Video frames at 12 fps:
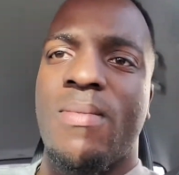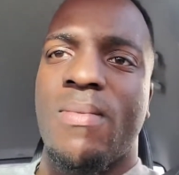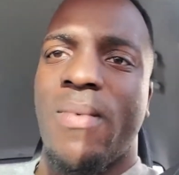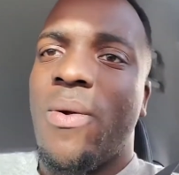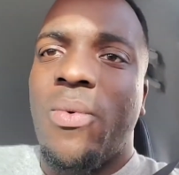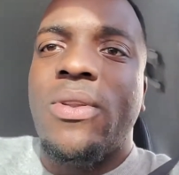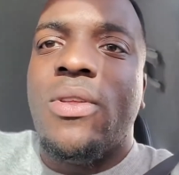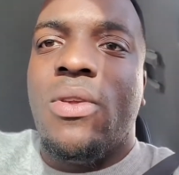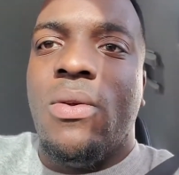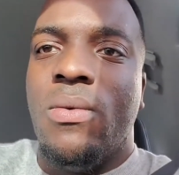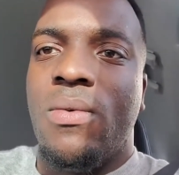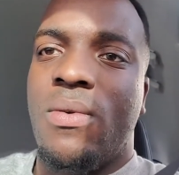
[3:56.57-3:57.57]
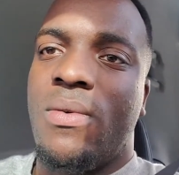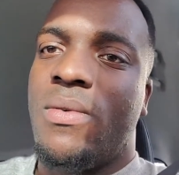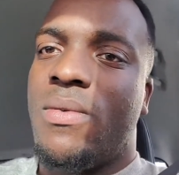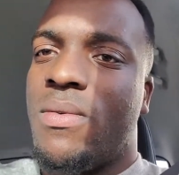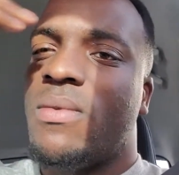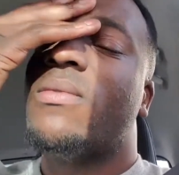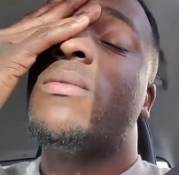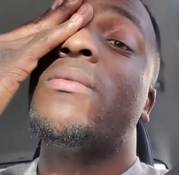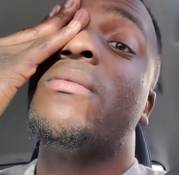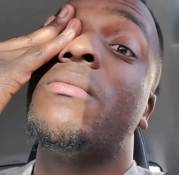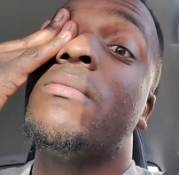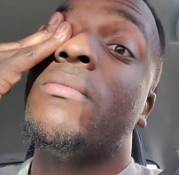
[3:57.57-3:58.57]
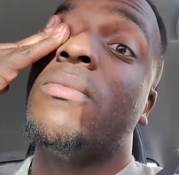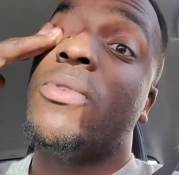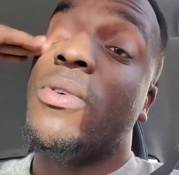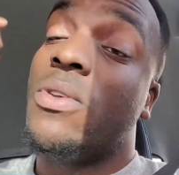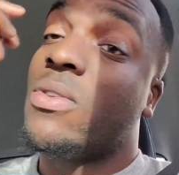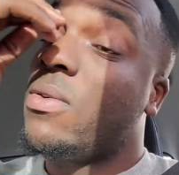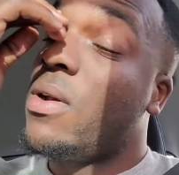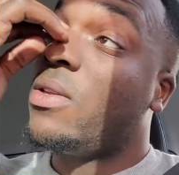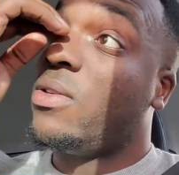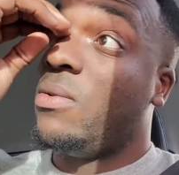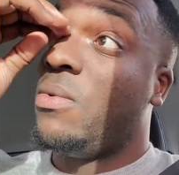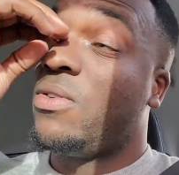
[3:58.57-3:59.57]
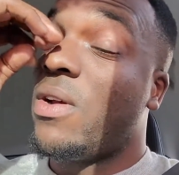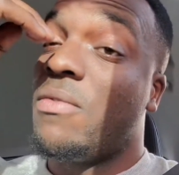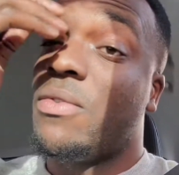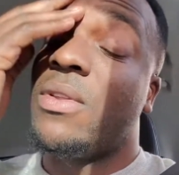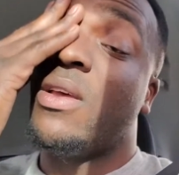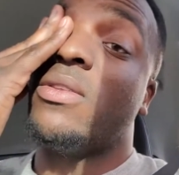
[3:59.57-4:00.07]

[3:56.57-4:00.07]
Why wouldn't you? So it's crazy. We traveled there